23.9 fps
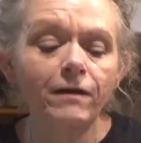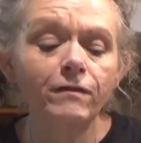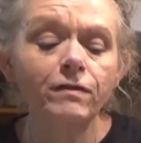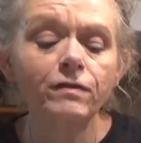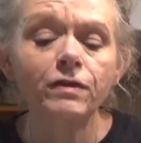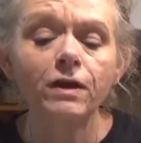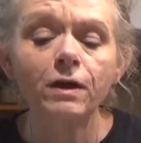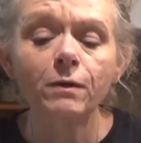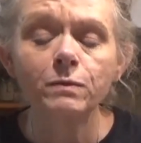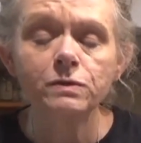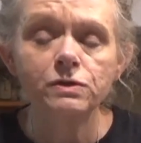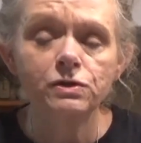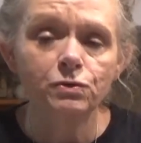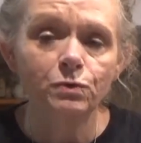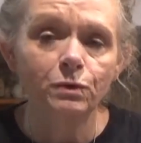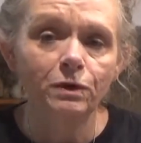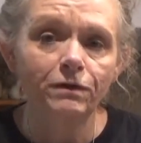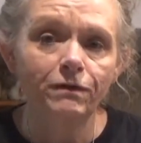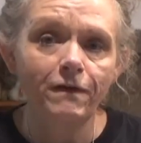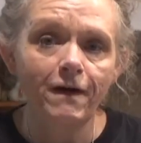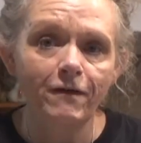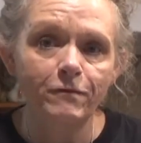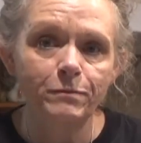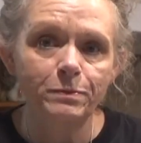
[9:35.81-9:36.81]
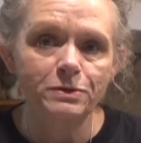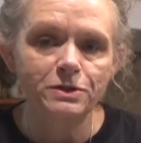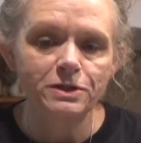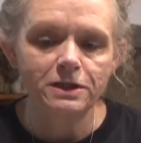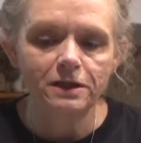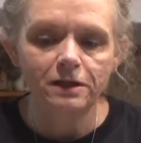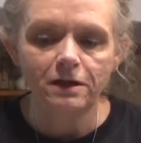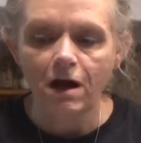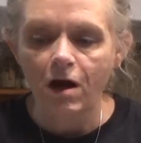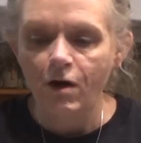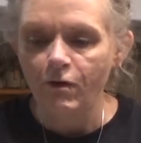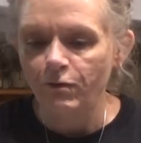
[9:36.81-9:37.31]
everything was
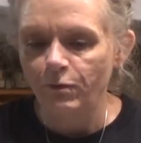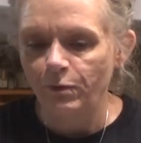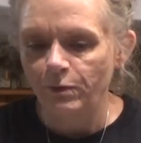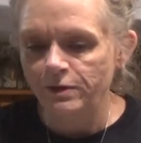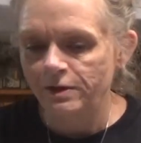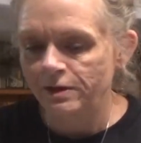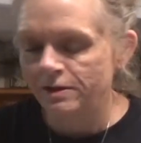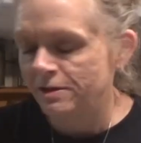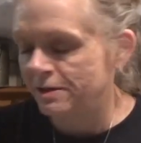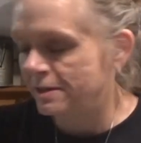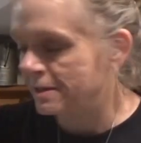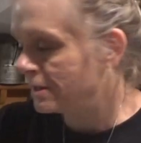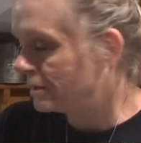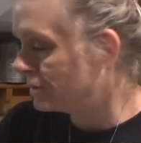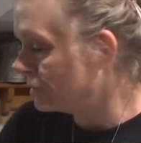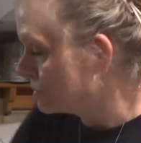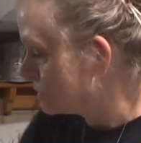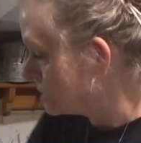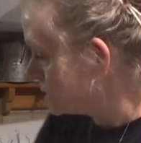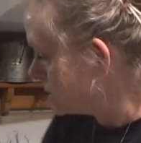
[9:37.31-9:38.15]
25% off with this senior